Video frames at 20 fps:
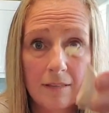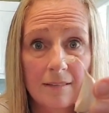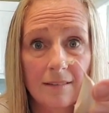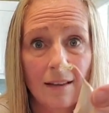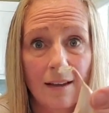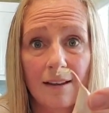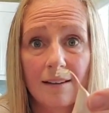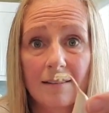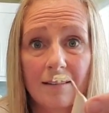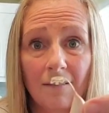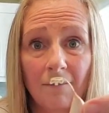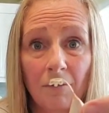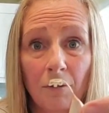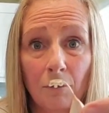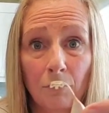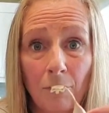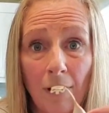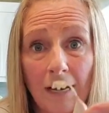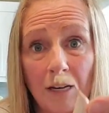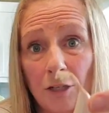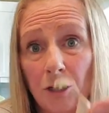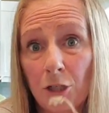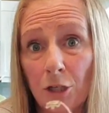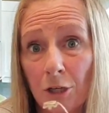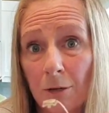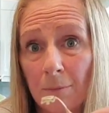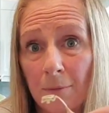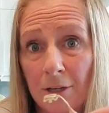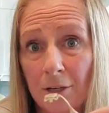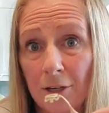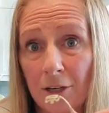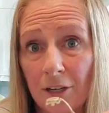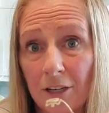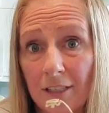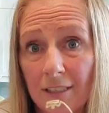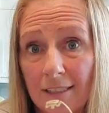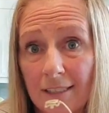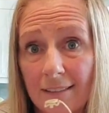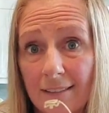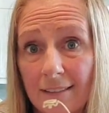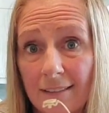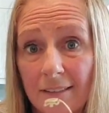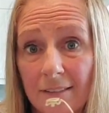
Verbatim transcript: size of the red German garlic.